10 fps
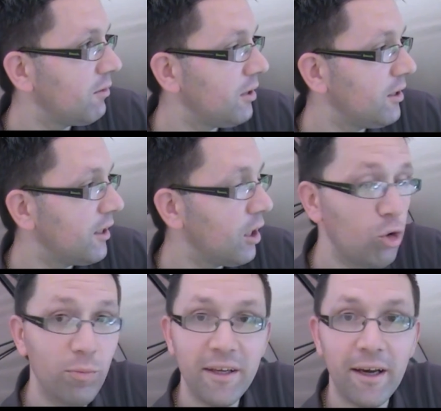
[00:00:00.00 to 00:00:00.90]
me
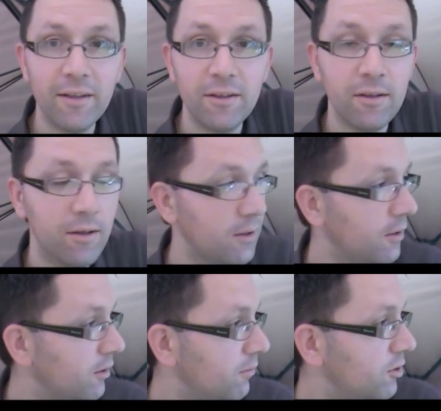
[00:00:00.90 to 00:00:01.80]
lubricated.
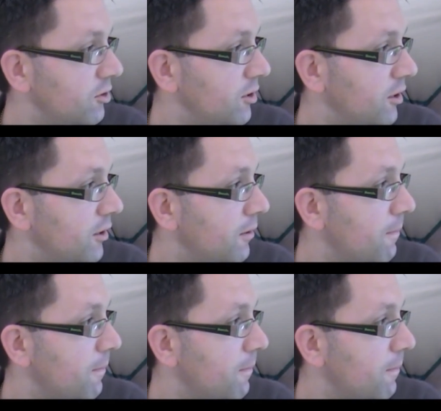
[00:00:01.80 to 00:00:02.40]
But a